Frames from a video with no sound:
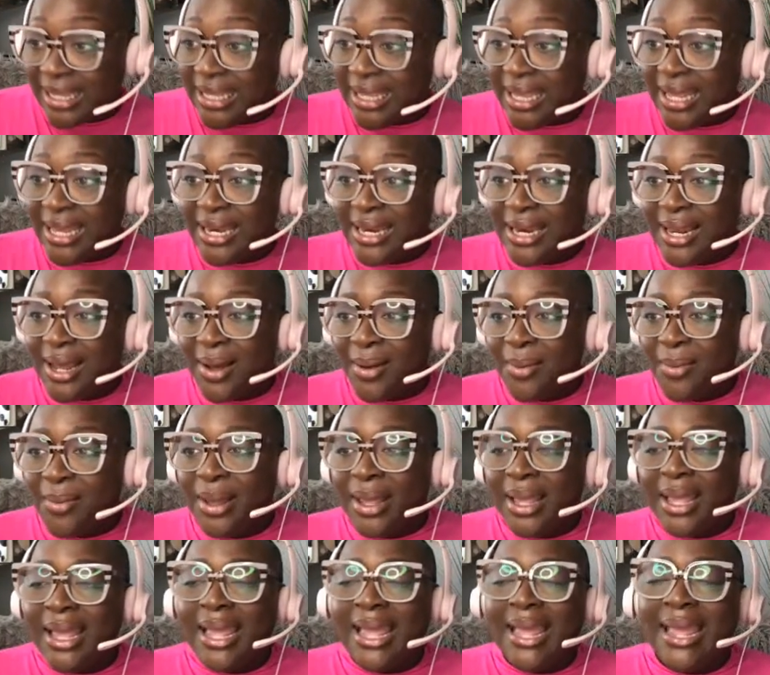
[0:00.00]
Getting up,
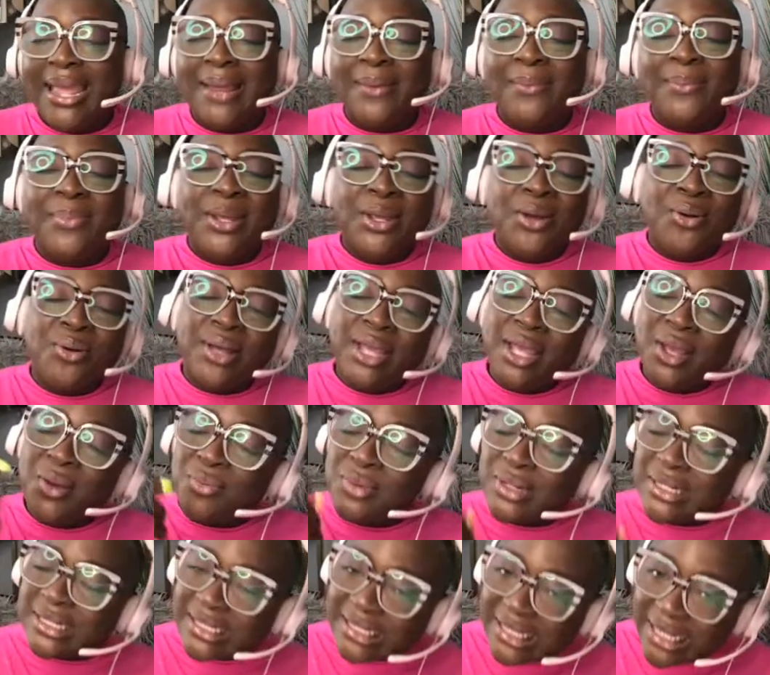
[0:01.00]
and be okay
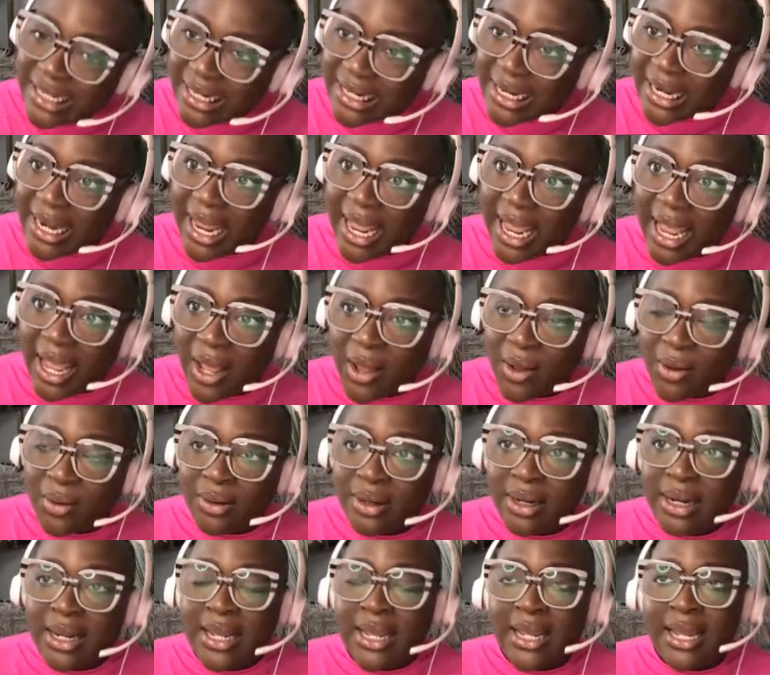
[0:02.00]
with sitting down.